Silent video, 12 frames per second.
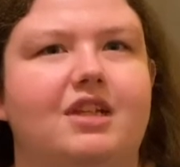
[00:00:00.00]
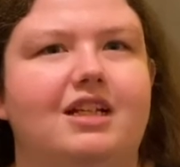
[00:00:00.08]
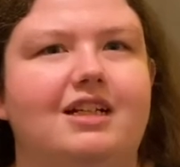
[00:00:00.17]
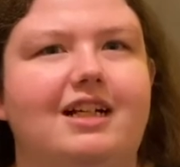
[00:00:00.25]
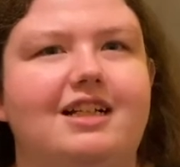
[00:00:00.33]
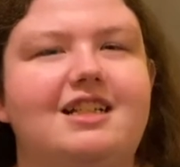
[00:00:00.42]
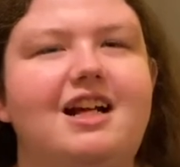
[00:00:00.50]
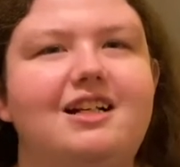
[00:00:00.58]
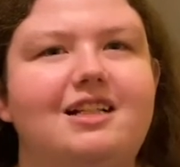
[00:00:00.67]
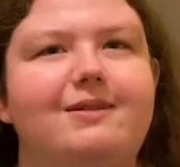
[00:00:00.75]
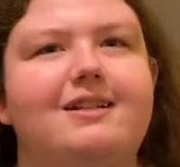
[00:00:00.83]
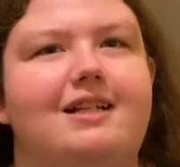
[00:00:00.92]
And it's not
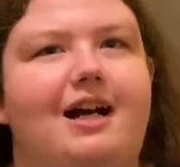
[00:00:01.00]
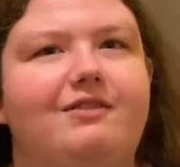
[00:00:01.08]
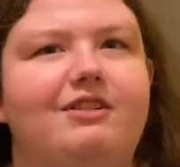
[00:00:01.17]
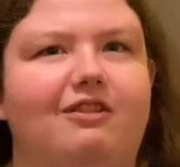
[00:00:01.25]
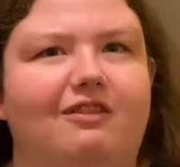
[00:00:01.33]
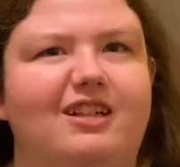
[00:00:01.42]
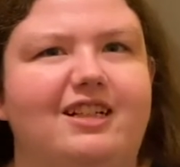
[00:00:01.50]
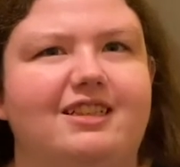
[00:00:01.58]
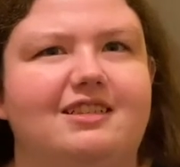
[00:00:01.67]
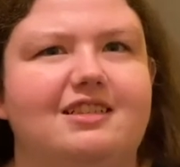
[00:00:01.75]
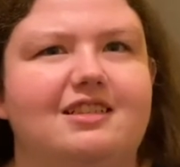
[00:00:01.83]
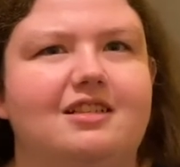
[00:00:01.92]
just because I'm doing the
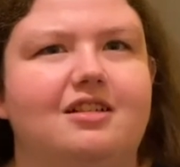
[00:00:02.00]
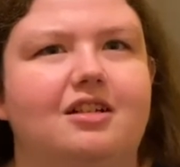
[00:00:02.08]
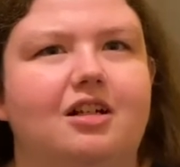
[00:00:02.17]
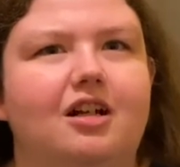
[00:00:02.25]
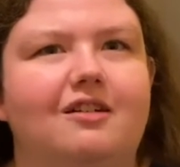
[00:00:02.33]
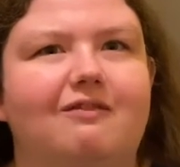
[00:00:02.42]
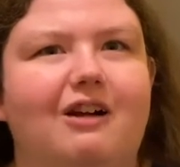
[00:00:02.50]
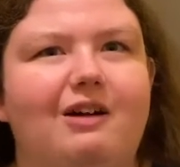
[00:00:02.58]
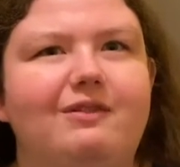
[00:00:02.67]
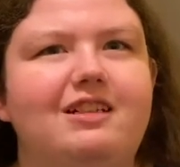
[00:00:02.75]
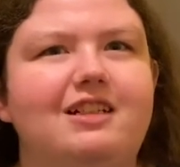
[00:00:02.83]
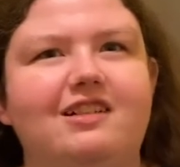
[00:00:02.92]
readings.
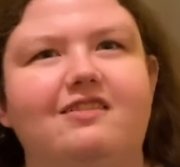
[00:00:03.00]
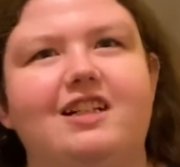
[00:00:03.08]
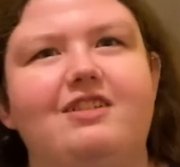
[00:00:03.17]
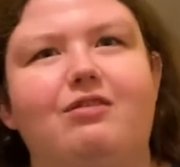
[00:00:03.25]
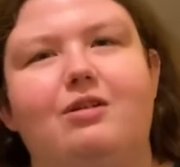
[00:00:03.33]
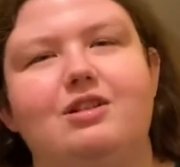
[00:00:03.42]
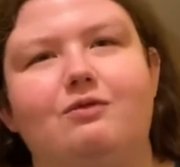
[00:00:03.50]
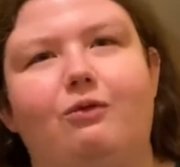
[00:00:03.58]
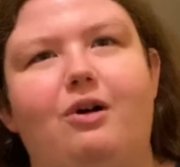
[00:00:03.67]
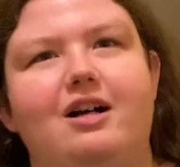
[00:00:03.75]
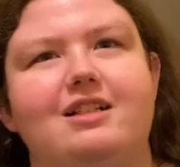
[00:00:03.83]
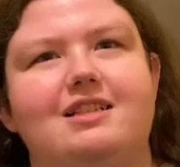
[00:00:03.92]
Robin did a reading for us
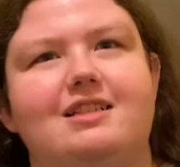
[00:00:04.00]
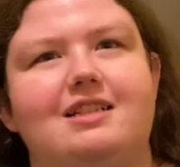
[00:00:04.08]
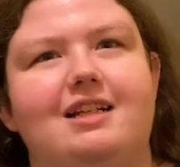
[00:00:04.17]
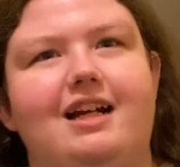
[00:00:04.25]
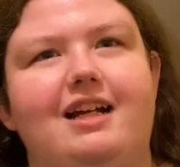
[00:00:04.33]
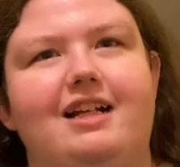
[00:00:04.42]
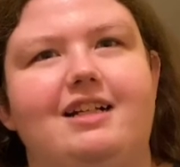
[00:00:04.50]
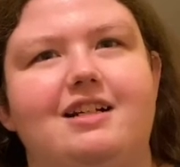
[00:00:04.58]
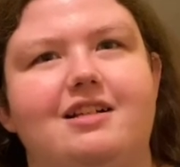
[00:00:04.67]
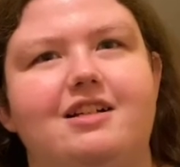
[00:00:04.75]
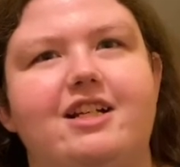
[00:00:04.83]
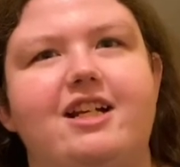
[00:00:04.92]
once, and
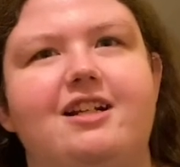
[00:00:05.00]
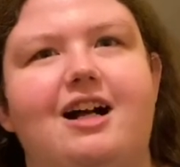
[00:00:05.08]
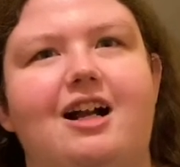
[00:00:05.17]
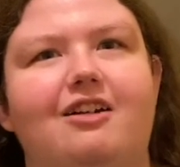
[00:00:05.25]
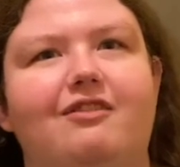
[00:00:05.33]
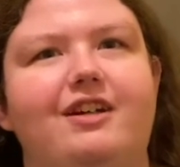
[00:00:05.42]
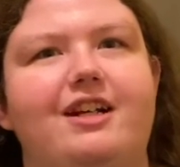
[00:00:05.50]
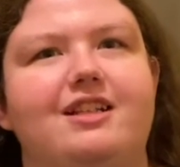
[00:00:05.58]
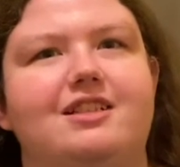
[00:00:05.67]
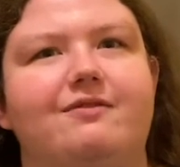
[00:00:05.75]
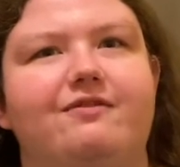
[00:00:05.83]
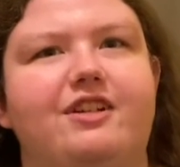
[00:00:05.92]
she got her readings
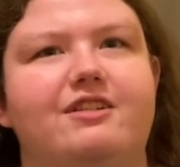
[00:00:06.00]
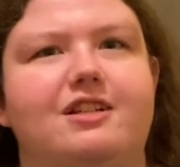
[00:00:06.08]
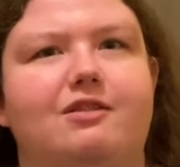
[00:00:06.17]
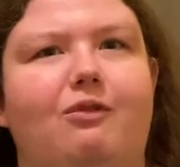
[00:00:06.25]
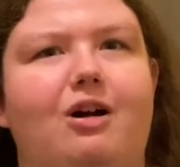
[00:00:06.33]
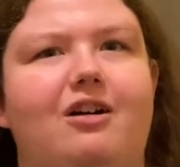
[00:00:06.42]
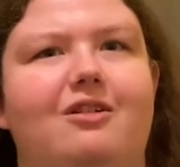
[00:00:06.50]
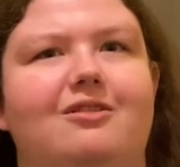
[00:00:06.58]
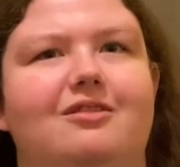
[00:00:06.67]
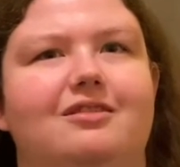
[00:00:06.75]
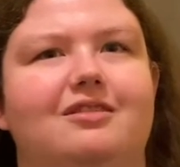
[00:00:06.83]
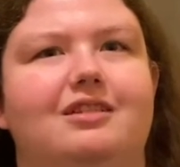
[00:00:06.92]
confused as well.
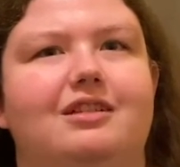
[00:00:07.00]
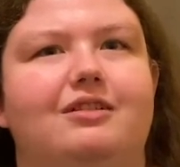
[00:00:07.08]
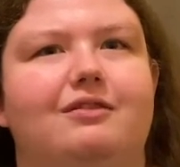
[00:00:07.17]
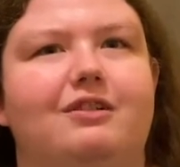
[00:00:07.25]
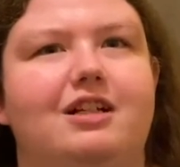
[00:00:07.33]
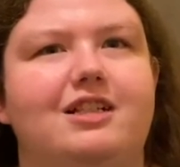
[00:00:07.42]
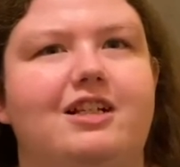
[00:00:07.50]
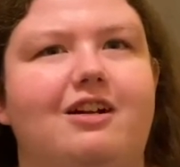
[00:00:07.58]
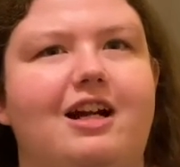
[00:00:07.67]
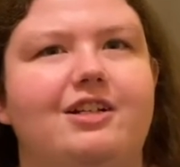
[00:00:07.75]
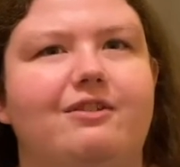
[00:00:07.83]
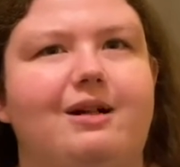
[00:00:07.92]
Because she
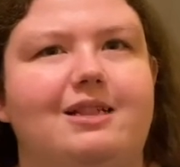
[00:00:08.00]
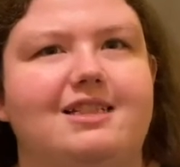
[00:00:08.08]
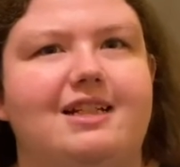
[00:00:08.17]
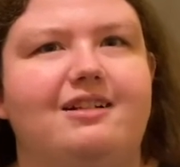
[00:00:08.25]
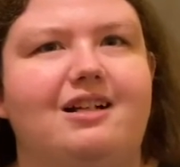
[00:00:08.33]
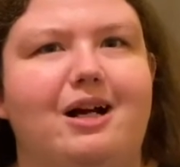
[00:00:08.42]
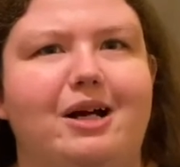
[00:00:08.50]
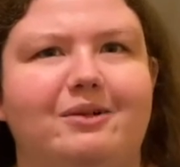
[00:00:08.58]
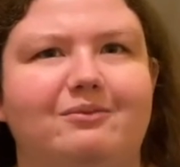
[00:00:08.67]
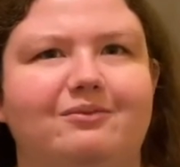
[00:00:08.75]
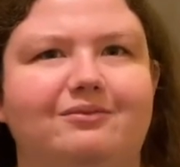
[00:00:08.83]
tried doing them at the same time.